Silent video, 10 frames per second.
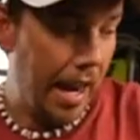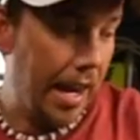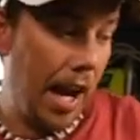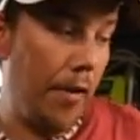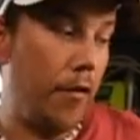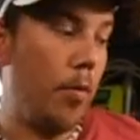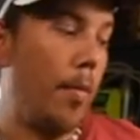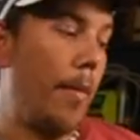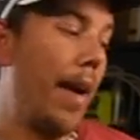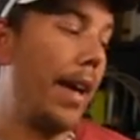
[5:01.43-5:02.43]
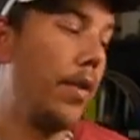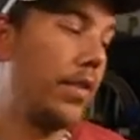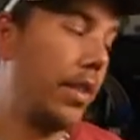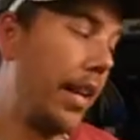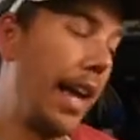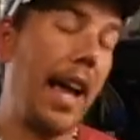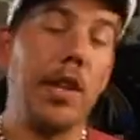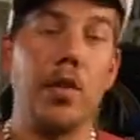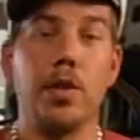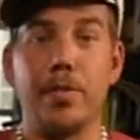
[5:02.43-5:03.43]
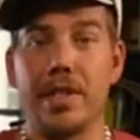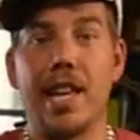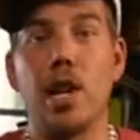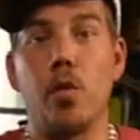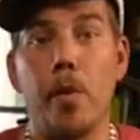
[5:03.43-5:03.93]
Now for my use today, I use mosquito